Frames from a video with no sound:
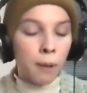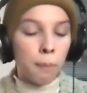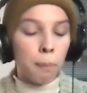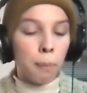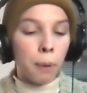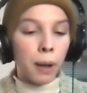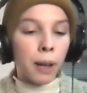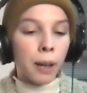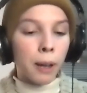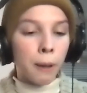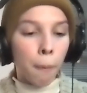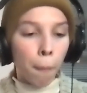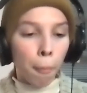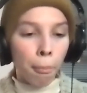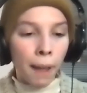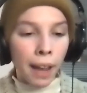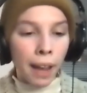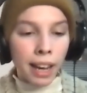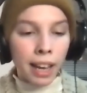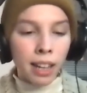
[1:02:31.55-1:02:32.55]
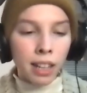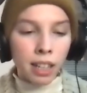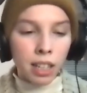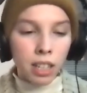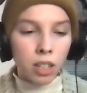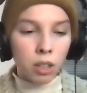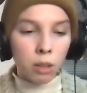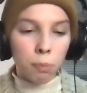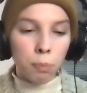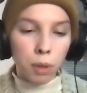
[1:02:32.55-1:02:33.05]
but I can
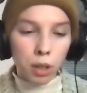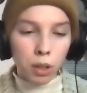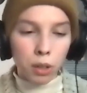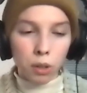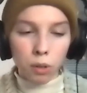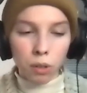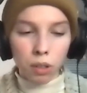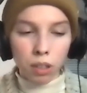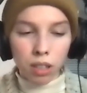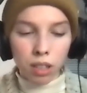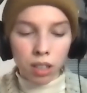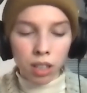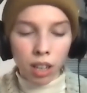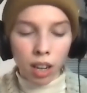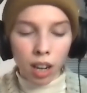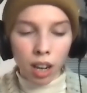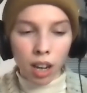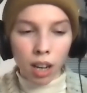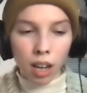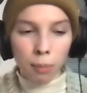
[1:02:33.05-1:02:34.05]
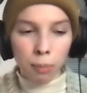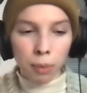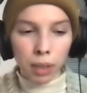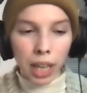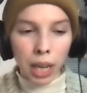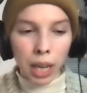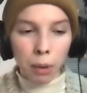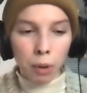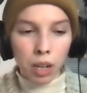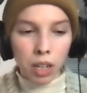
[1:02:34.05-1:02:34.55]
still produce
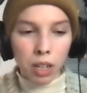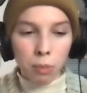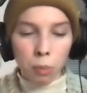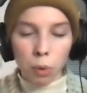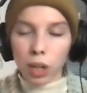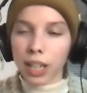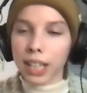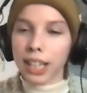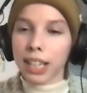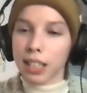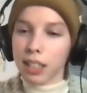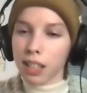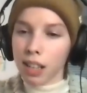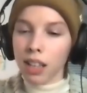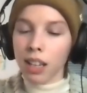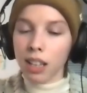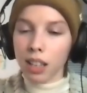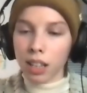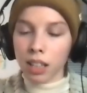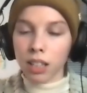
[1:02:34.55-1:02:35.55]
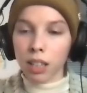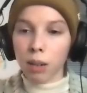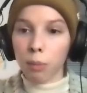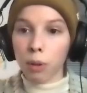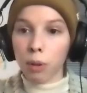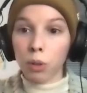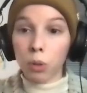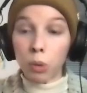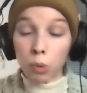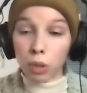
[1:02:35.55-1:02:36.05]
language more easily than
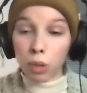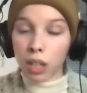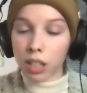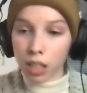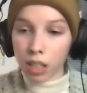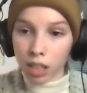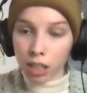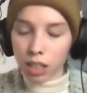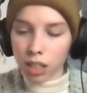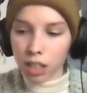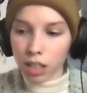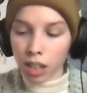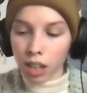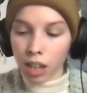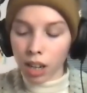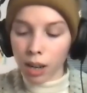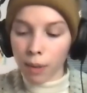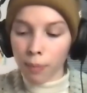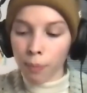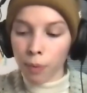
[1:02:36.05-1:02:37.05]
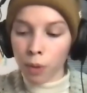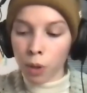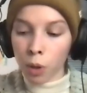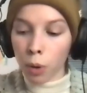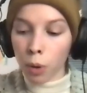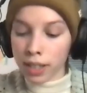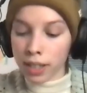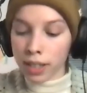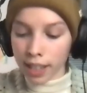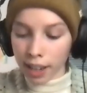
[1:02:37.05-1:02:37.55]
someone who doesn't know
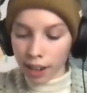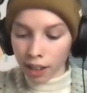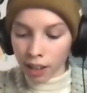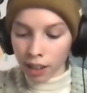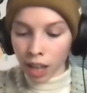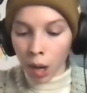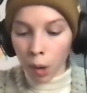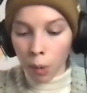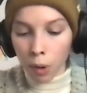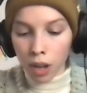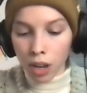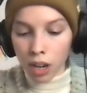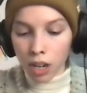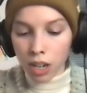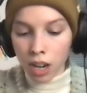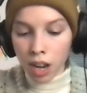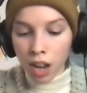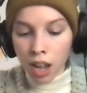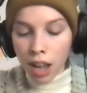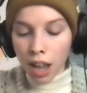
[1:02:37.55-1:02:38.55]
a second language.